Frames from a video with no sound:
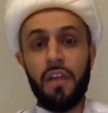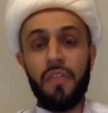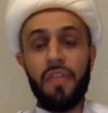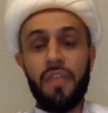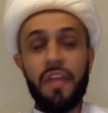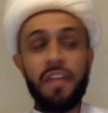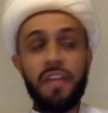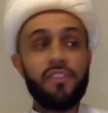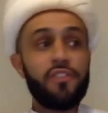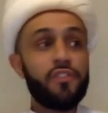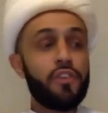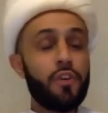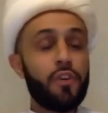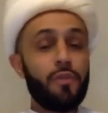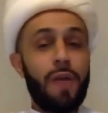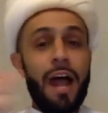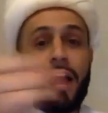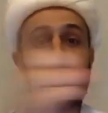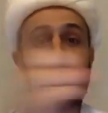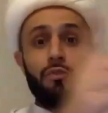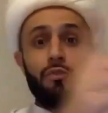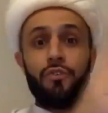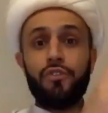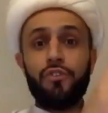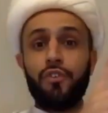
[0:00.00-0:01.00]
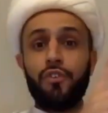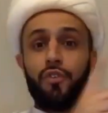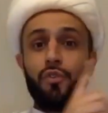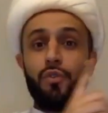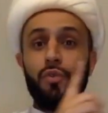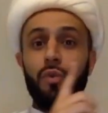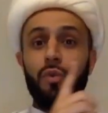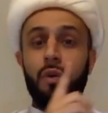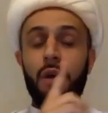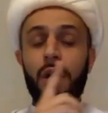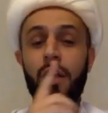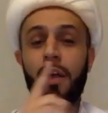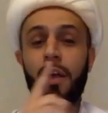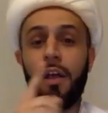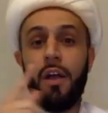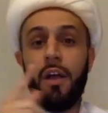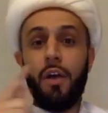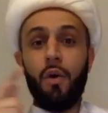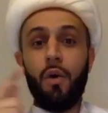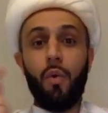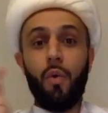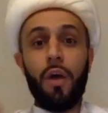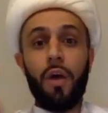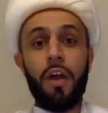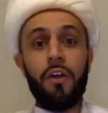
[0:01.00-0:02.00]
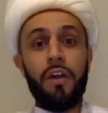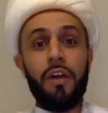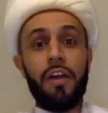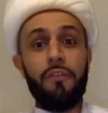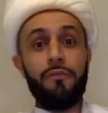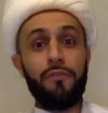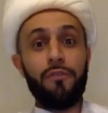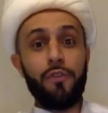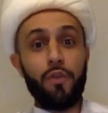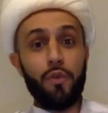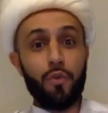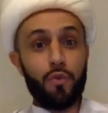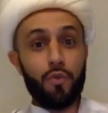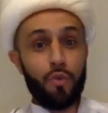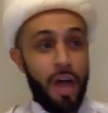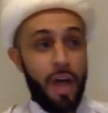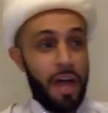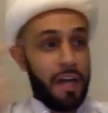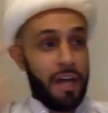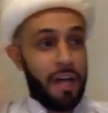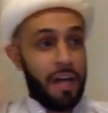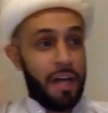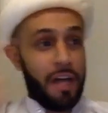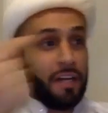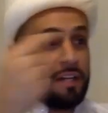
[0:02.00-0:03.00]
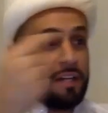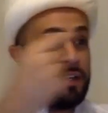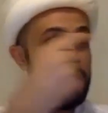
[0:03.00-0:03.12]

that surrounds you, where if you run